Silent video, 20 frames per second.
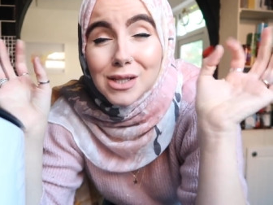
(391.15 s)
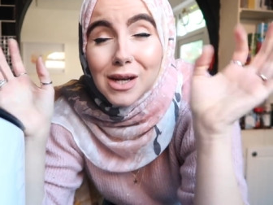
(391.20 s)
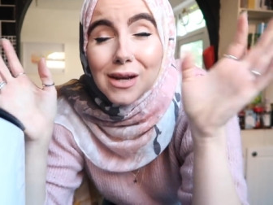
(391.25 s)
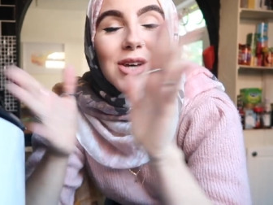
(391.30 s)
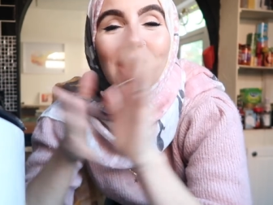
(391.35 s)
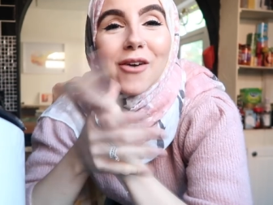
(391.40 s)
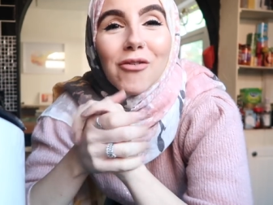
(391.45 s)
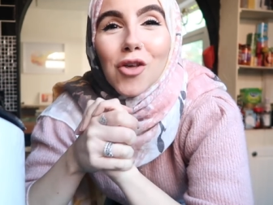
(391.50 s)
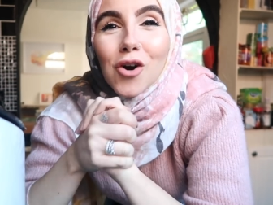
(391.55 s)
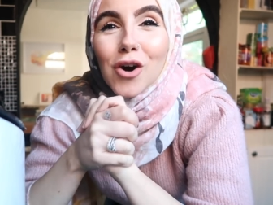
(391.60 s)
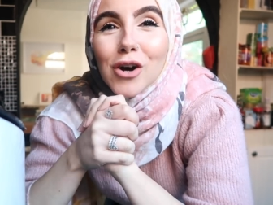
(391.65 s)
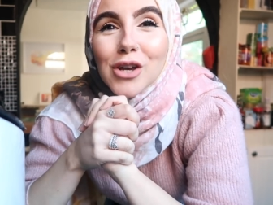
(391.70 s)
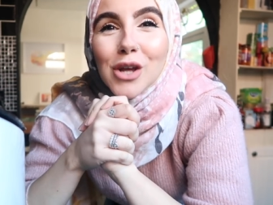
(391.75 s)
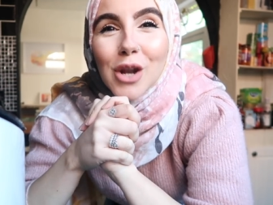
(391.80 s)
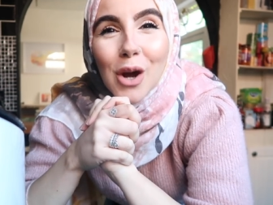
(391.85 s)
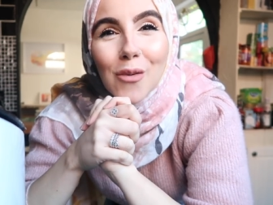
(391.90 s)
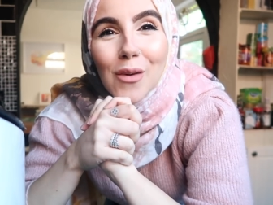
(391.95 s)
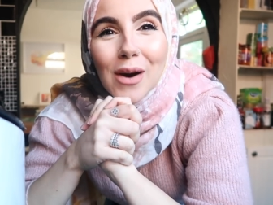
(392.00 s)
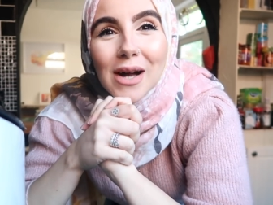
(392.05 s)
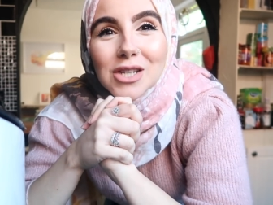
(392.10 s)
So I thought, you
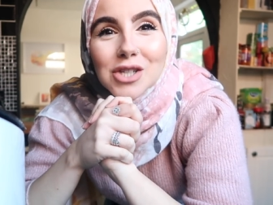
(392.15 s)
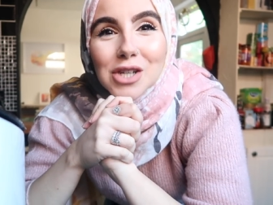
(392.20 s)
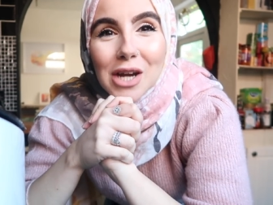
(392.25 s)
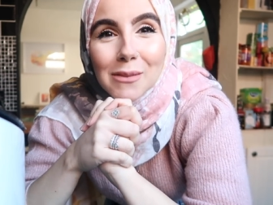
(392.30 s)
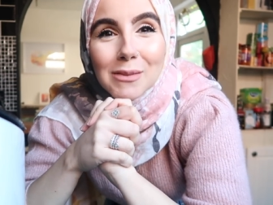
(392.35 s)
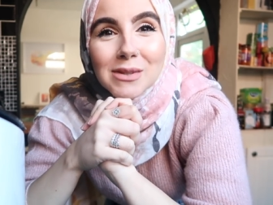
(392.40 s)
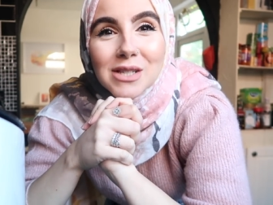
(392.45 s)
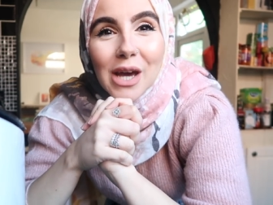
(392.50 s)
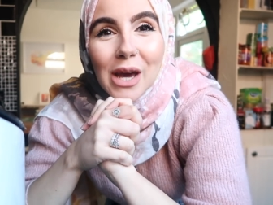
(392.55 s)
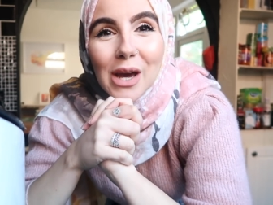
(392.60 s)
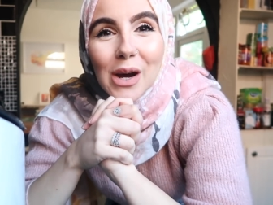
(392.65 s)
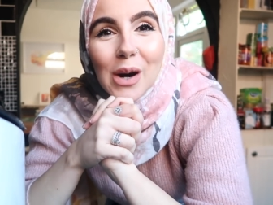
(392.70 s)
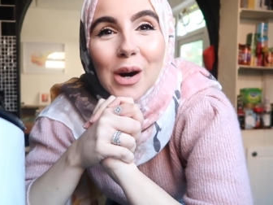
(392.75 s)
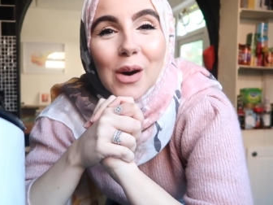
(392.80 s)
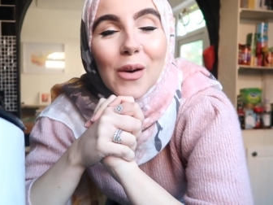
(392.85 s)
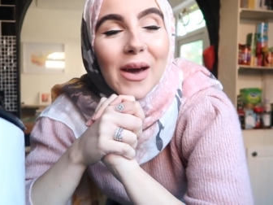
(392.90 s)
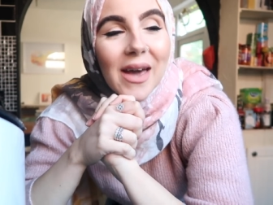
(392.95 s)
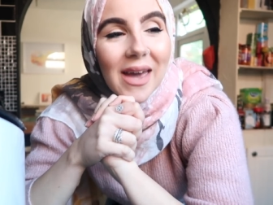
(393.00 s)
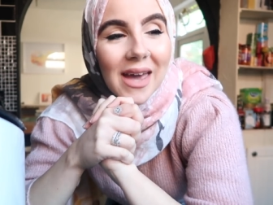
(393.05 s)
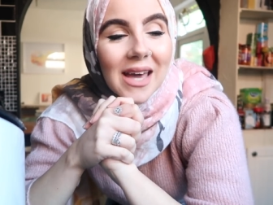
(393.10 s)
know what, jack
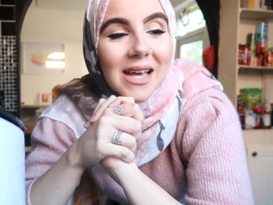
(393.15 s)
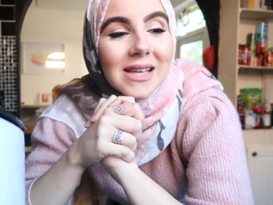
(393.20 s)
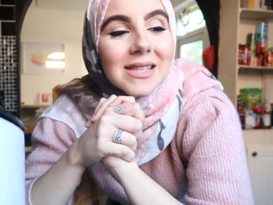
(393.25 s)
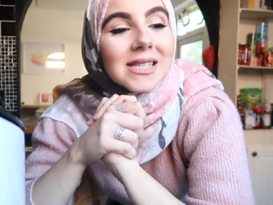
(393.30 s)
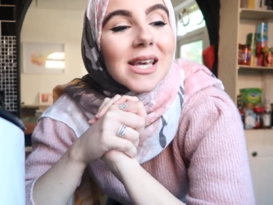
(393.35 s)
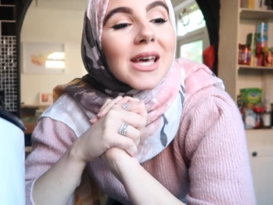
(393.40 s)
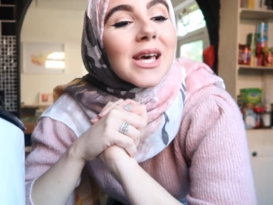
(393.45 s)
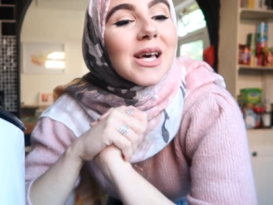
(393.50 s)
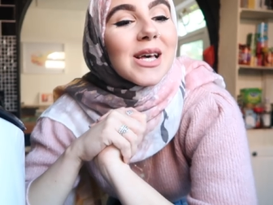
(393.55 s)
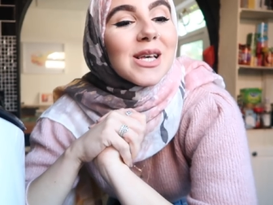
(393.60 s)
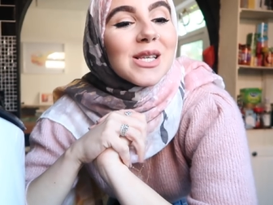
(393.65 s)
potato it is.